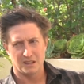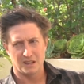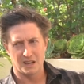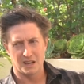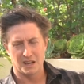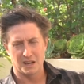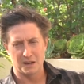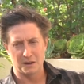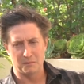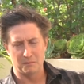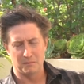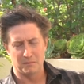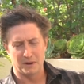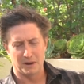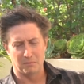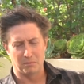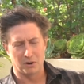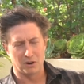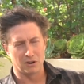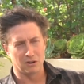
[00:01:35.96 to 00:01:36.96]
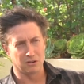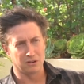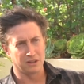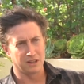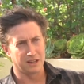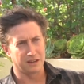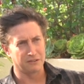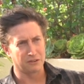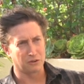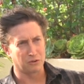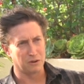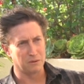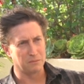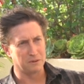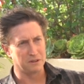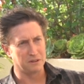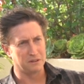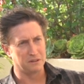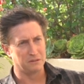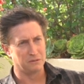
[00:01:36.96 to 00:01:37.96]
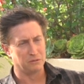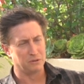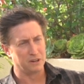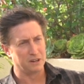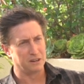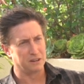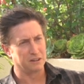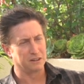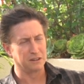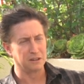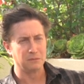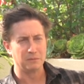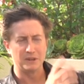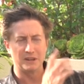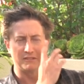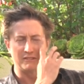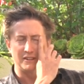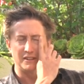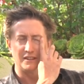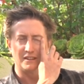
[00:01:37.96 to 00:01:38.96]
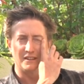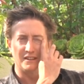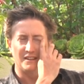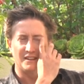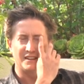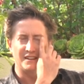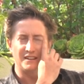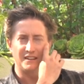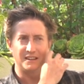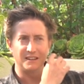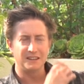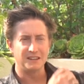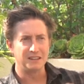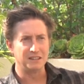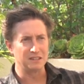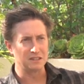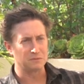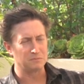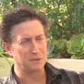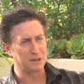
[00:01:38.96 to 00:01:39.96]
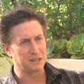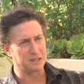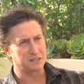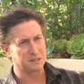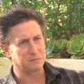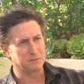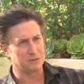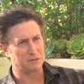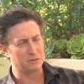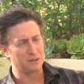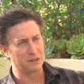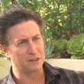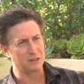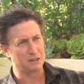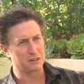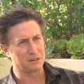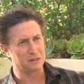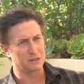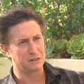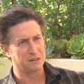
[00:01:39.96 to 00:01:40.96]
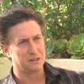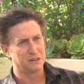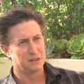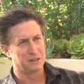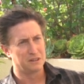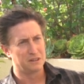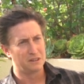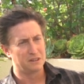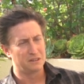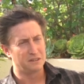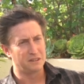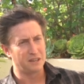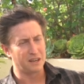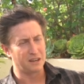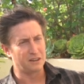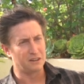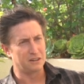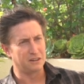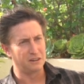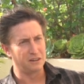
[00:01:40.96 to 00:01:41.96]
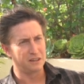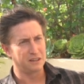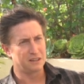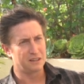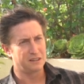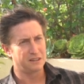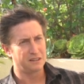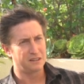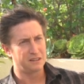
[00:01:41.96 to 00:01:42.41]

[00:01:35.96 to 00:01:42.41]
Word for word: Um, I borrowed a lot of equipment and rented a little bit of it, and it just made something very down and dirty.